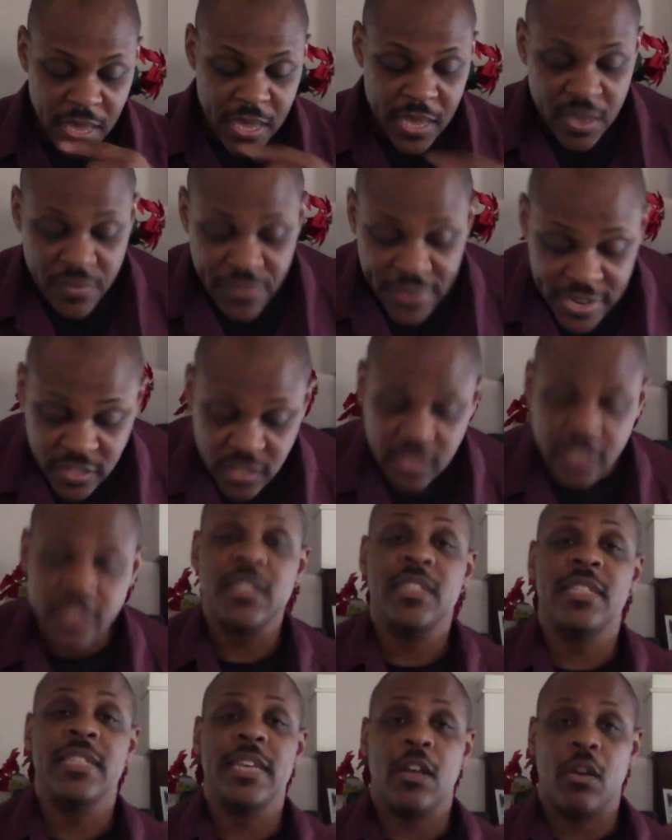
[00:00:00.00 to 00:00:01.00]

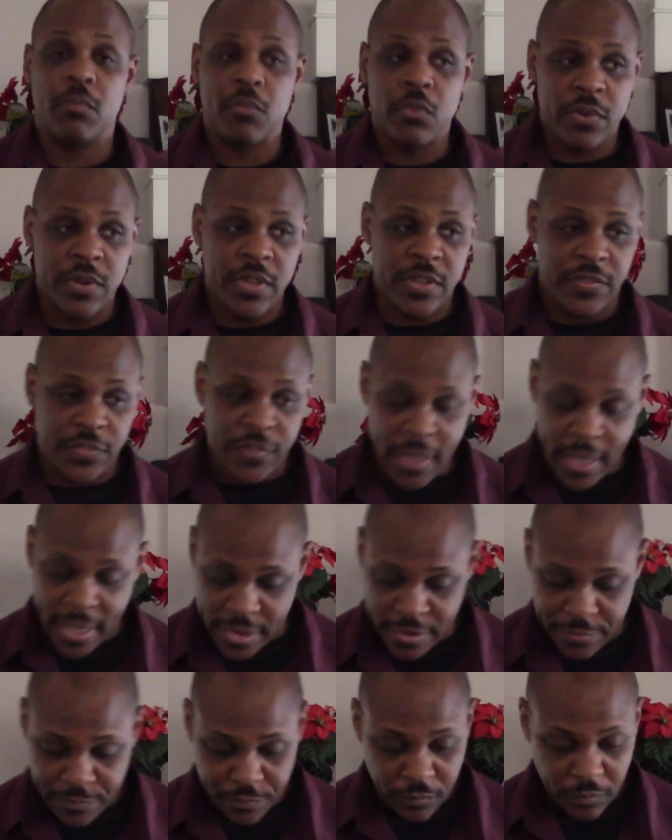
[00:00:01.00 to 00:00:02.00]
Evangelist D.L. Moody
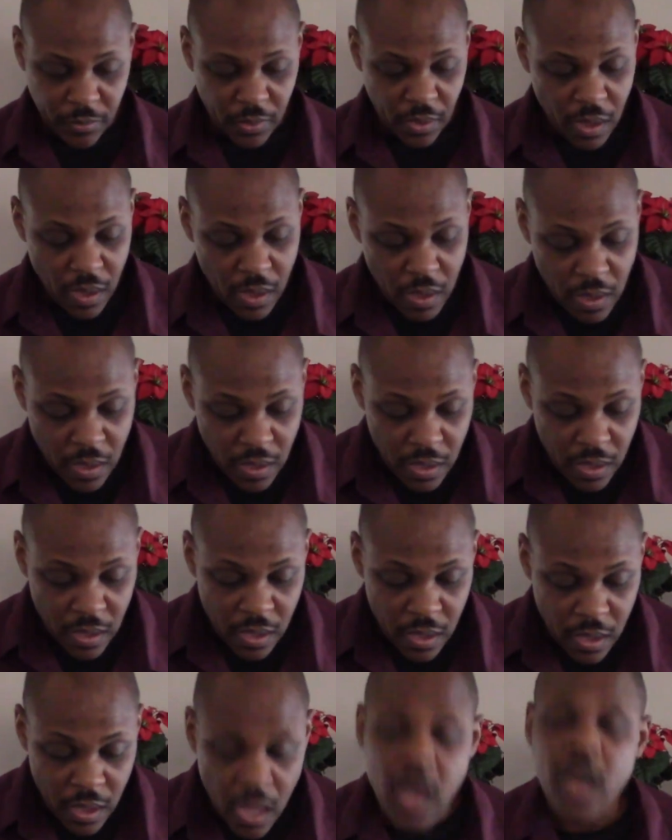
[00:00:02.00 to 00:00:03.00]
said,
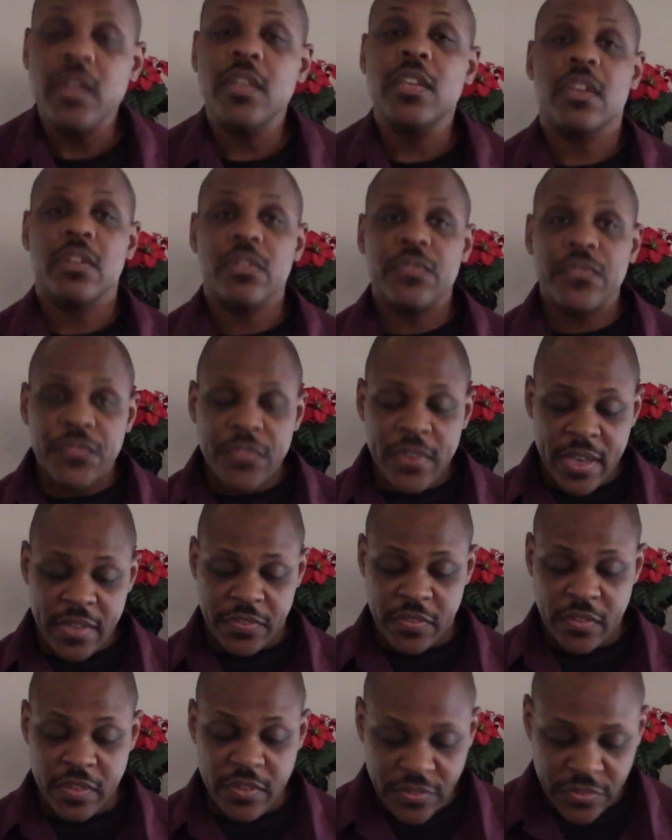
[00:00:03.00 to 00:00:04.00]

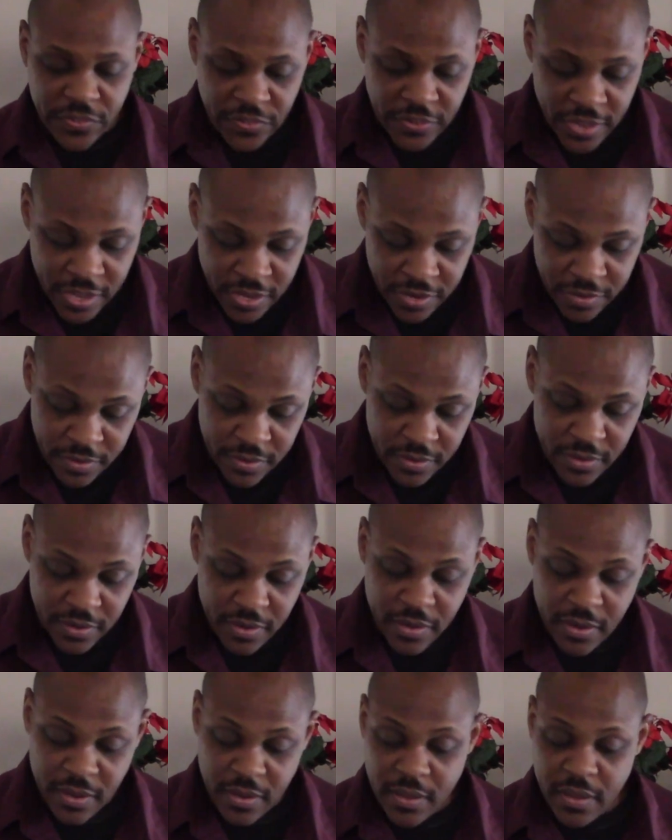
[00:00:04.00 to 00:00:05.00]
unconfessed sin
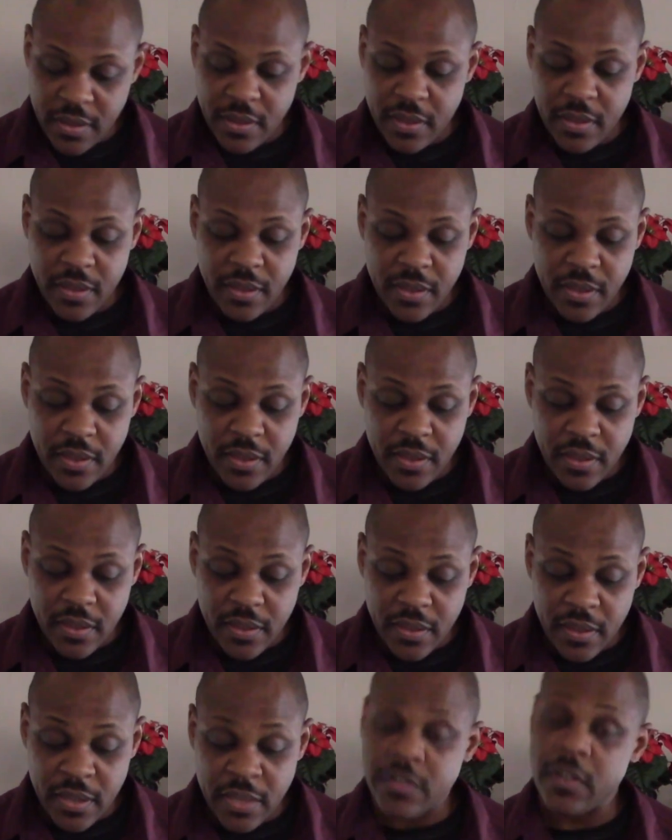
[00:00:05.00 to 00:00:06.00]

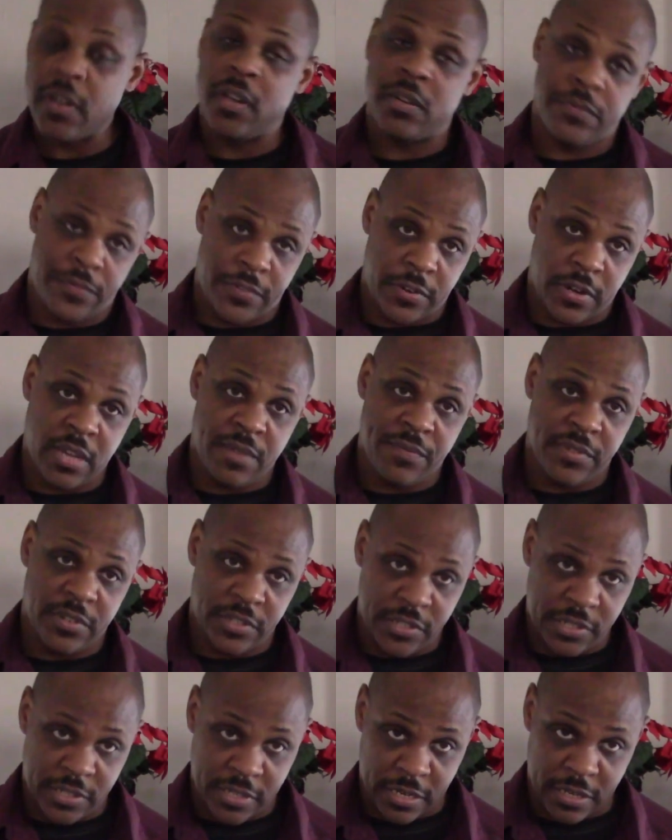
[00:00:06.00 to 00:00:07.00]
is unforgiven
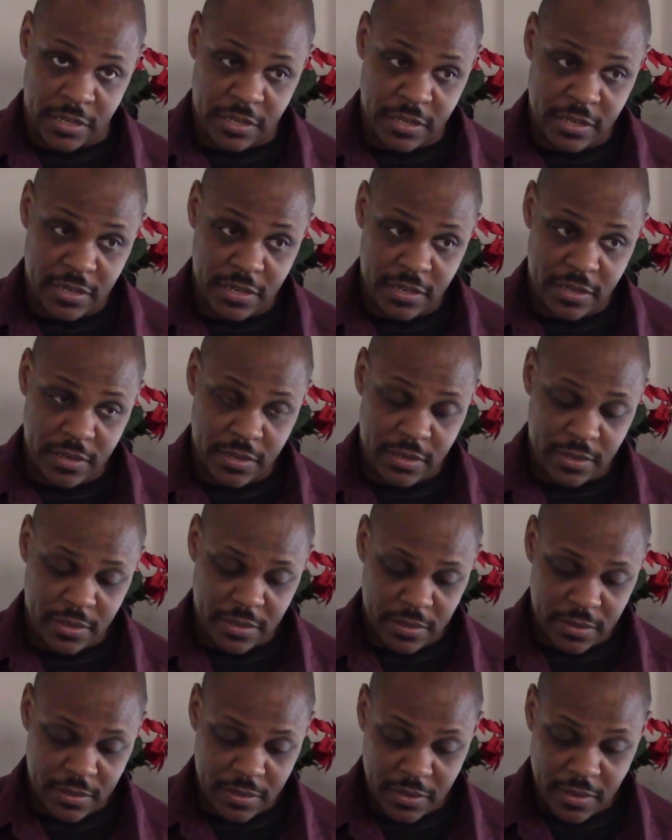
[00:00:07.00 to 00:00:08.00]
sin. Mm-hmm.
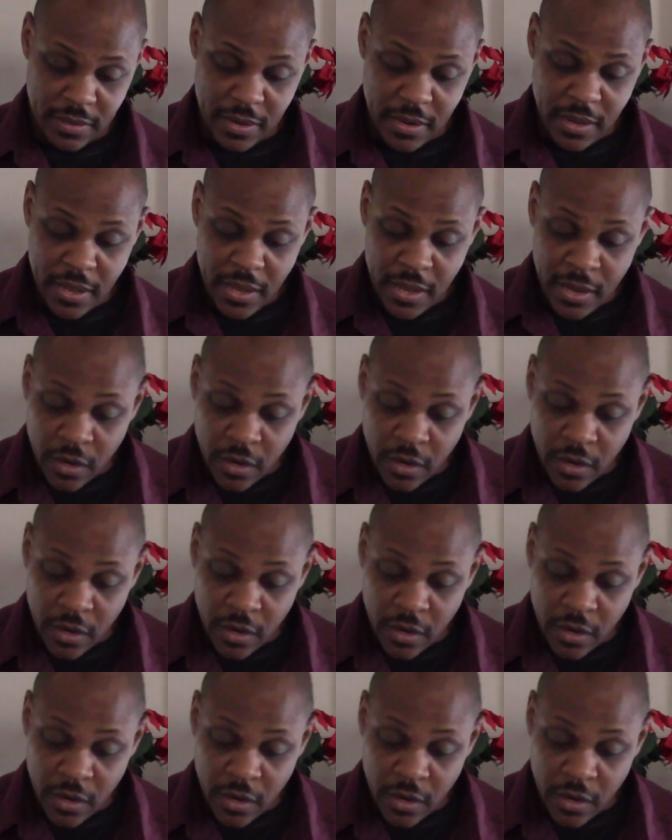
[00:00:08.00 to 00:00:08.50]
And